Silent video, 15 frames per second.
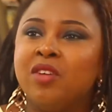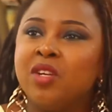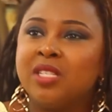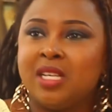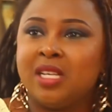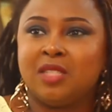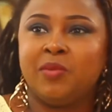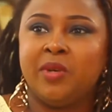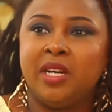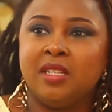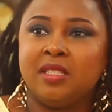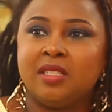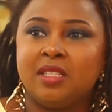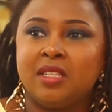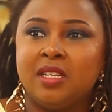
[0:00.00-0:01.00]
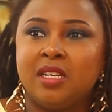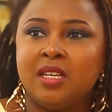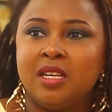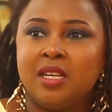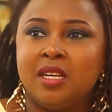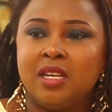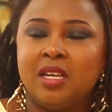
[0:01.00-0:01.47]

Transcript: not experienced. Mm.